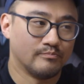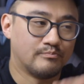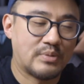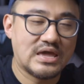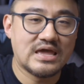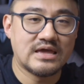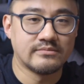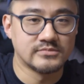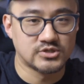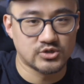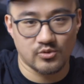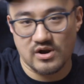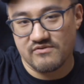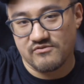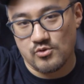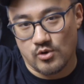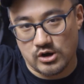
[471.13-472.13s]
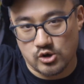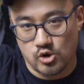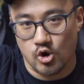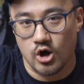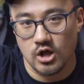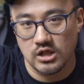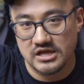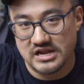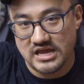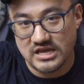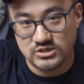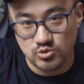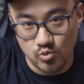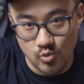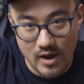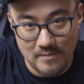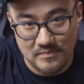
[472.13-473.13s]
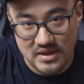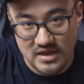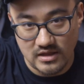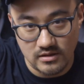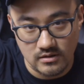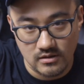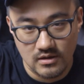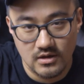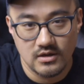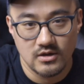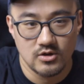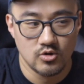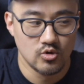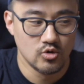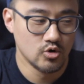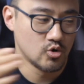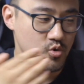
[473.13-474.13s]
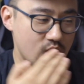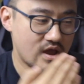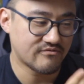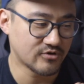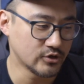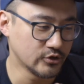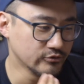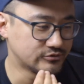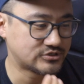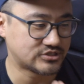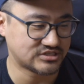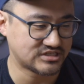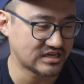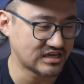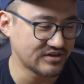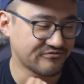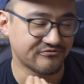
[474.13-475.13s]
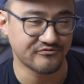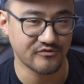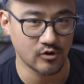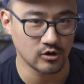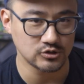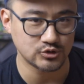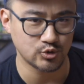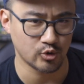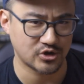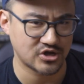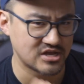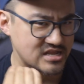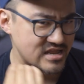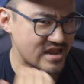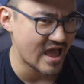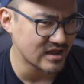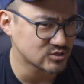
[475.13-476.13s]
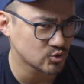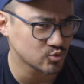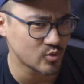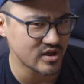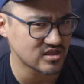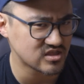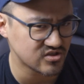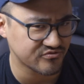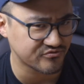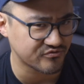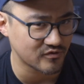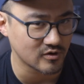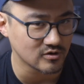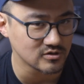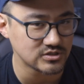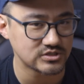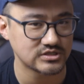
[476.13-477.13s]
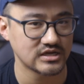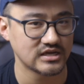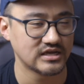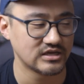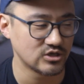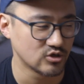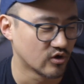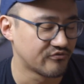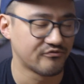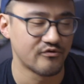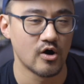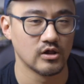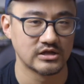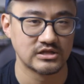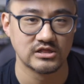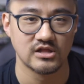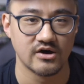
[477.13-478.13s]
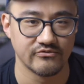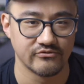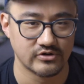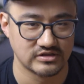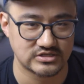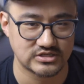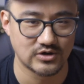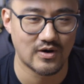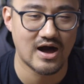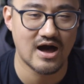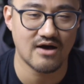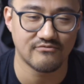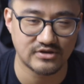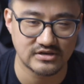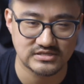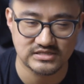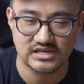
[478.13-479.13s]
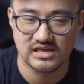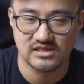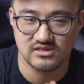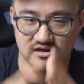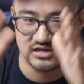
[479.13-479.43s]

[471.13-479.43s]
beams, or whatever you want to call it, his weapon, whoever you see first or connect with first, you'll fall in love with. So obviously the